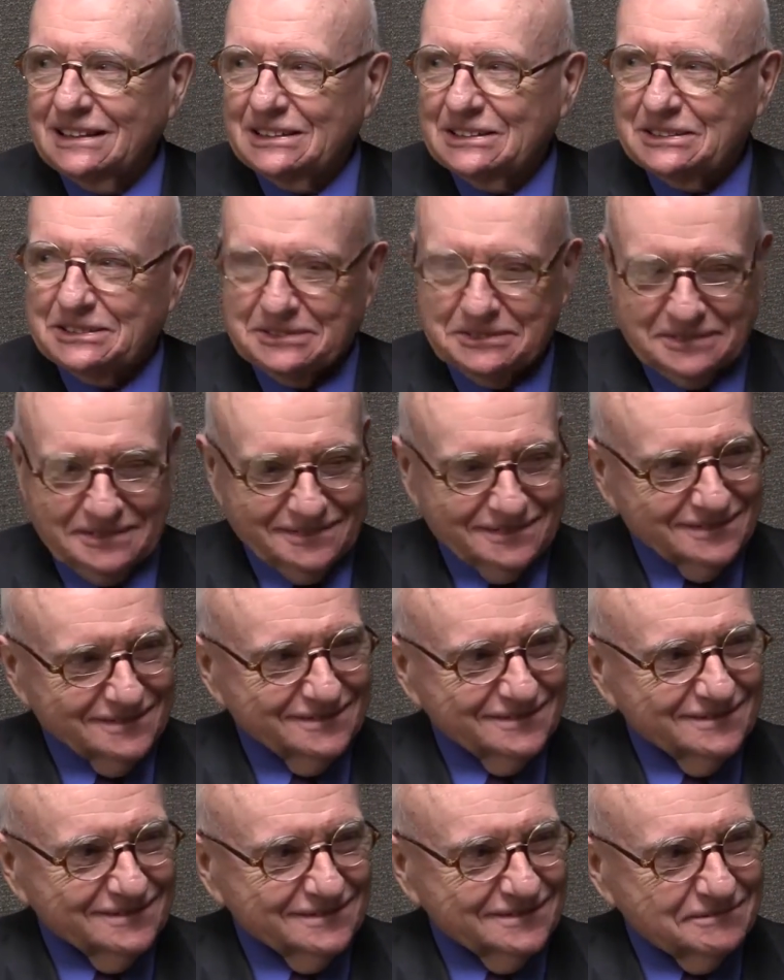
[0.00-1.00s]
such
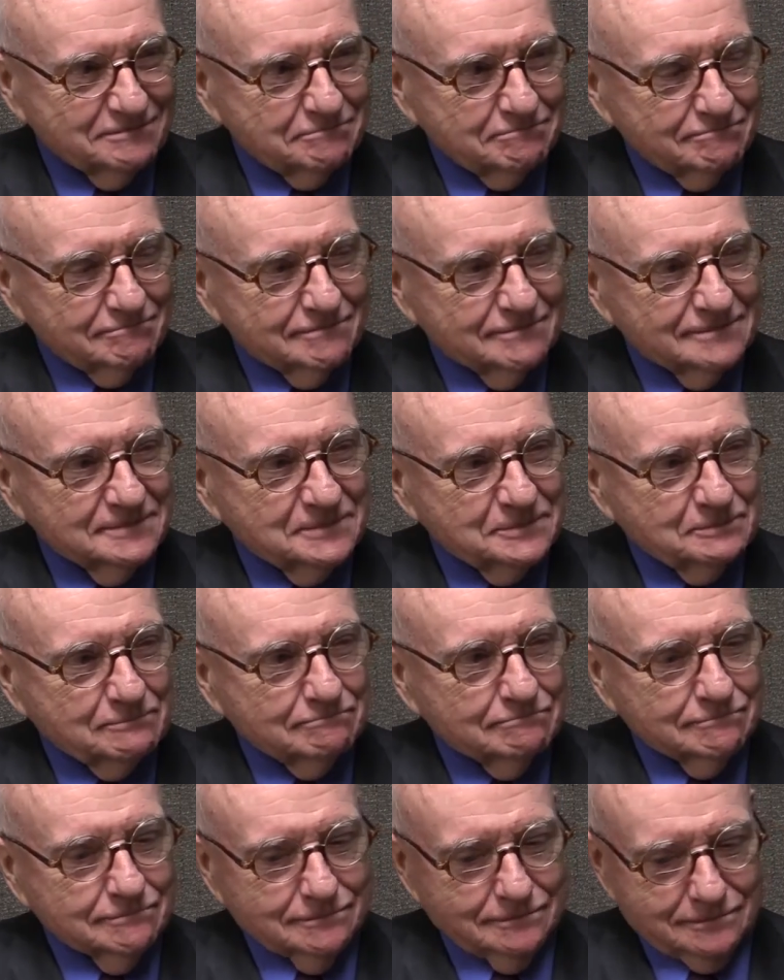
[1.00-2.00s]
an area
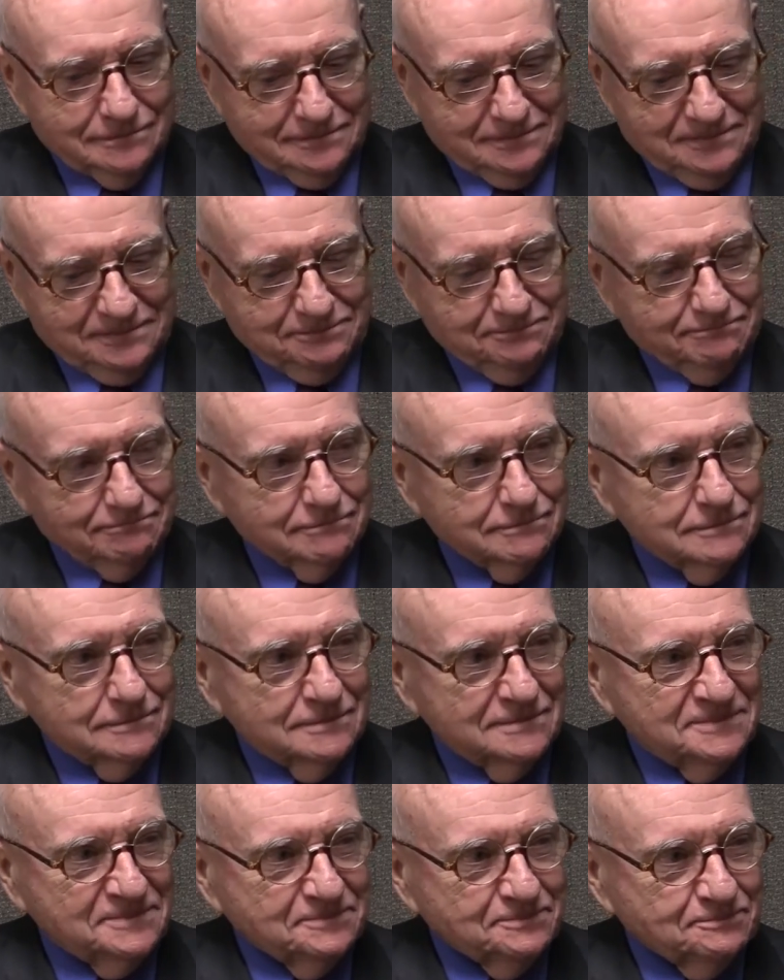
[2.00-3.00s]
of
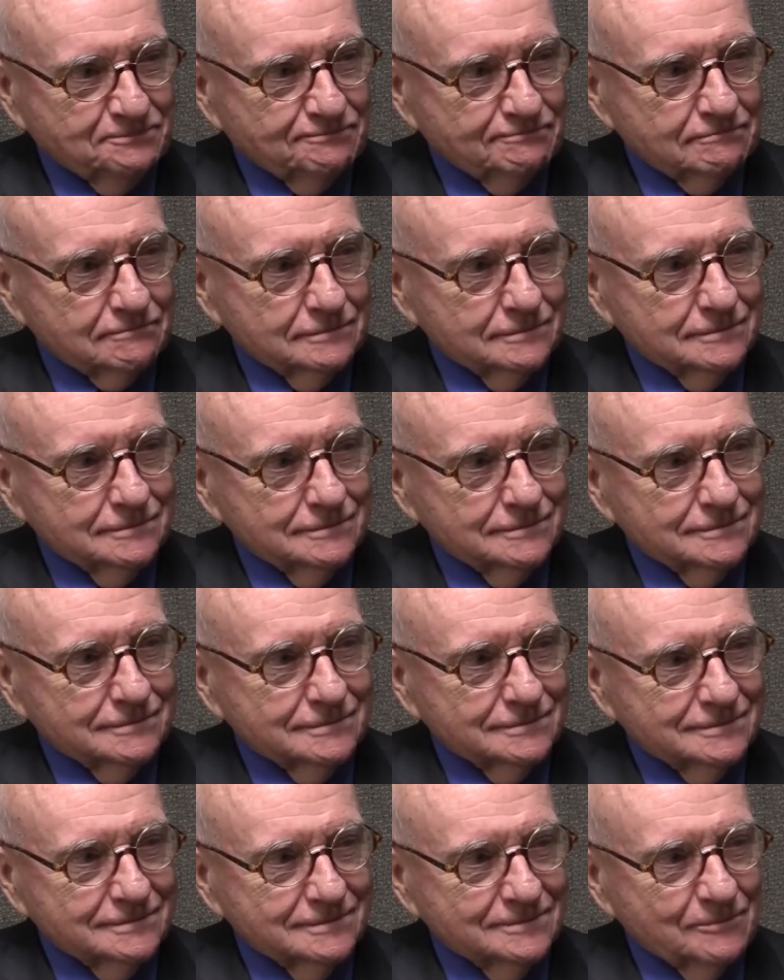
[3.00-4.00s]
traditional
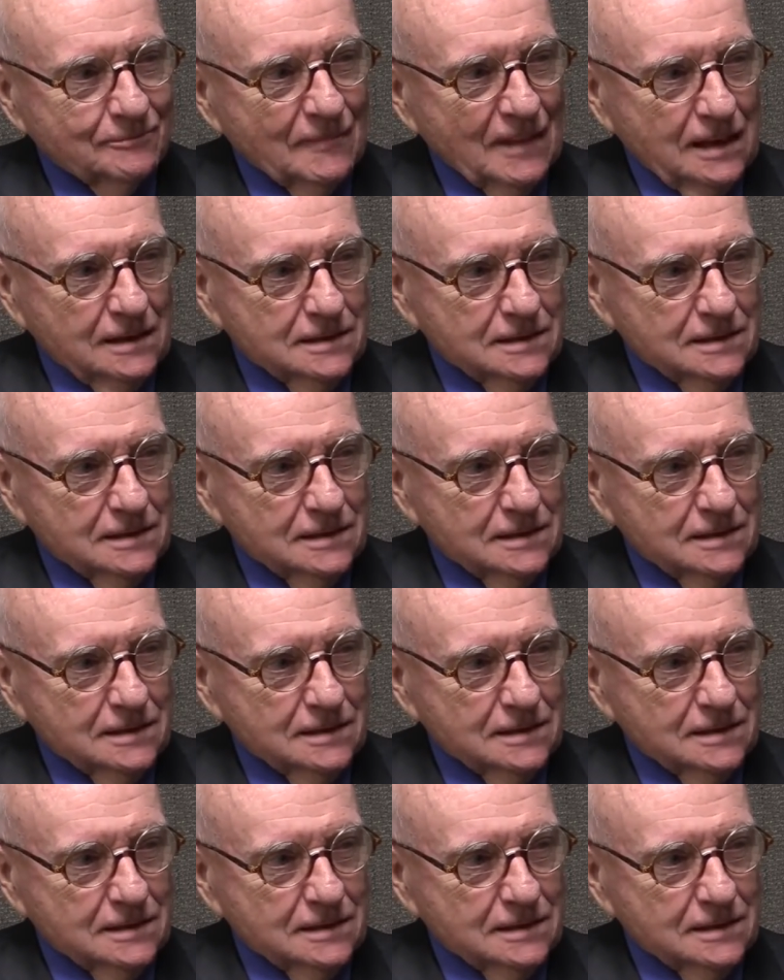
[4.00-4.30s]
buildings.